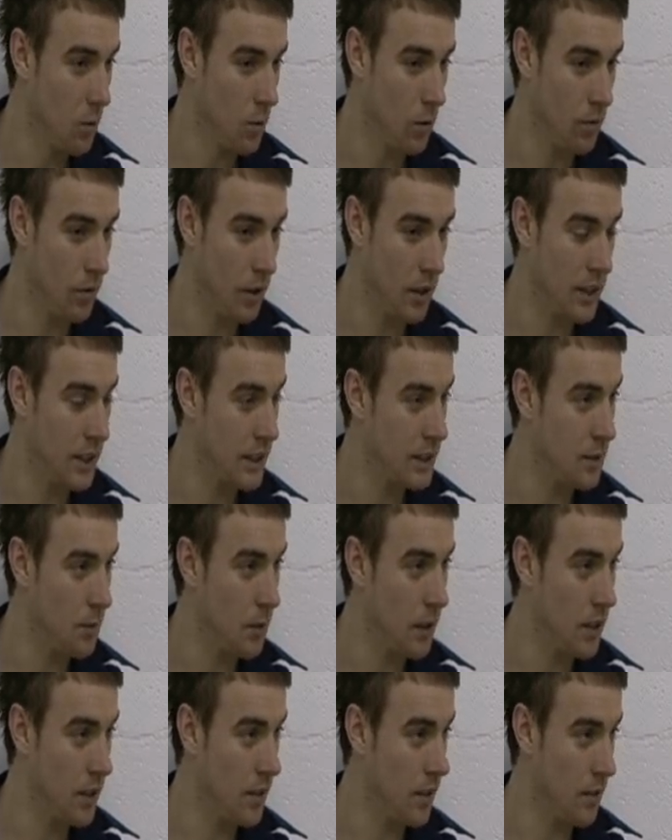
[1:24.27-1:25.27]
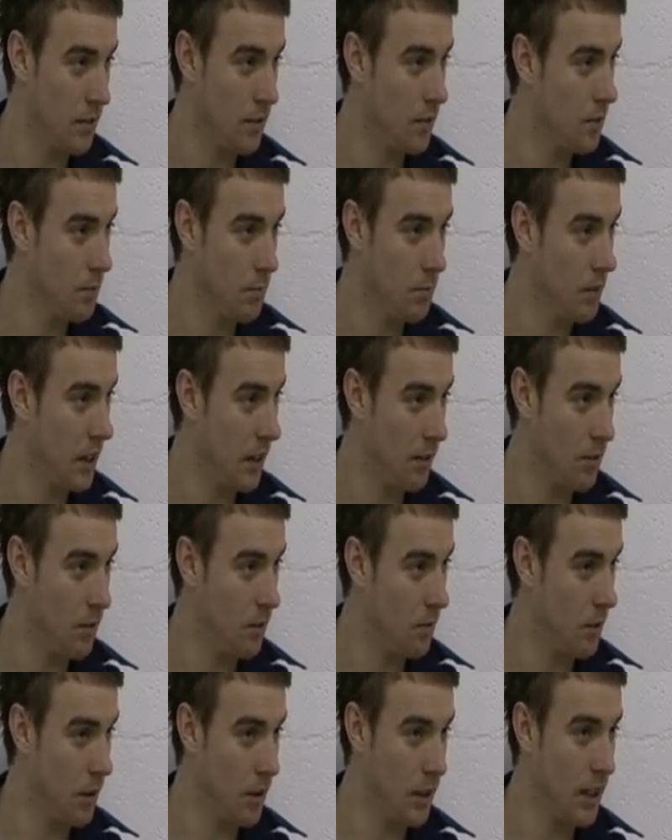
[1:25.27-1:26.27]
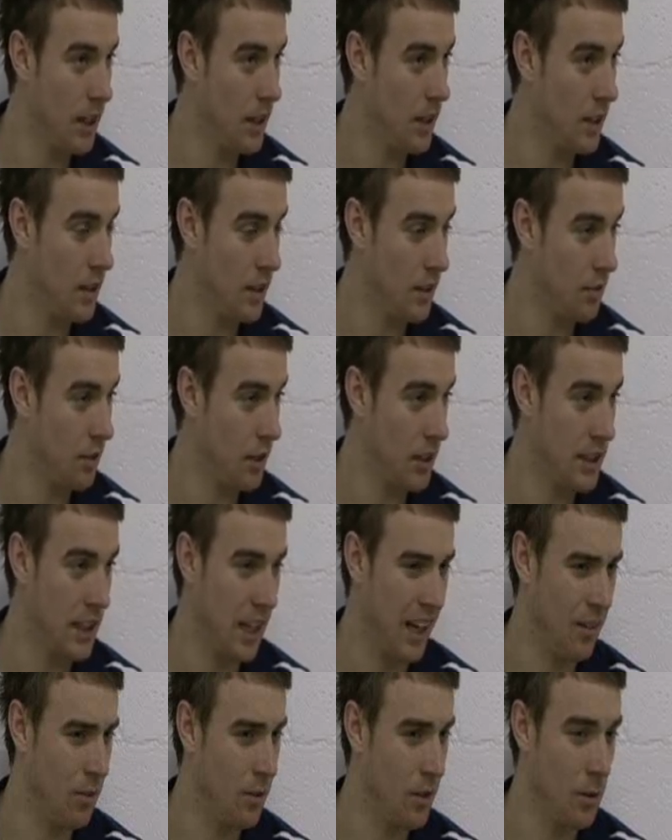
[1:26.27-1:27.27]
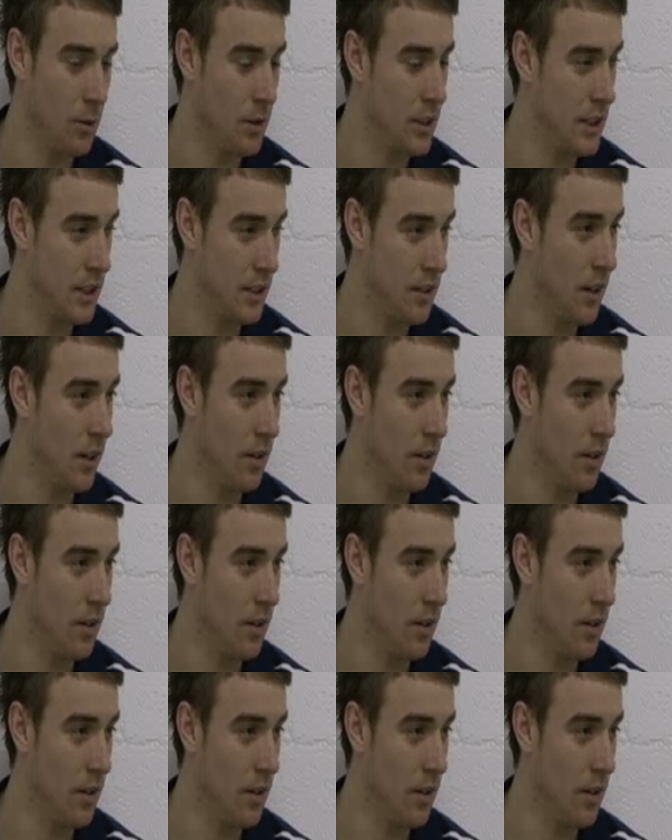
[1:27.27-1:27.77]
were very disciplined and gave them very little in the first half when there was a,